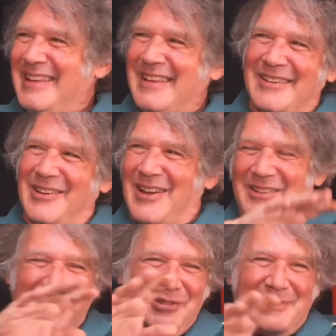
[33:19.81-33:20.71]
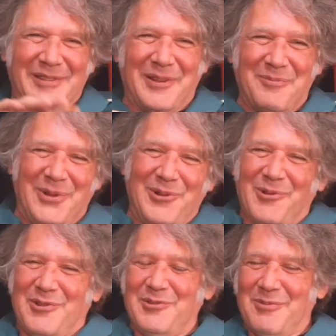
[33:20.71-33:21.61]
you know, kind of using the
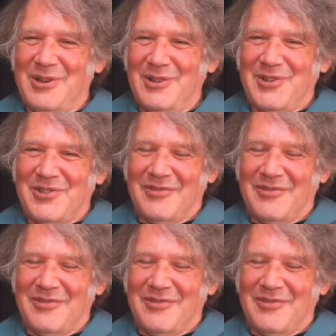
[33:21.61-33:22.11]
computer too much.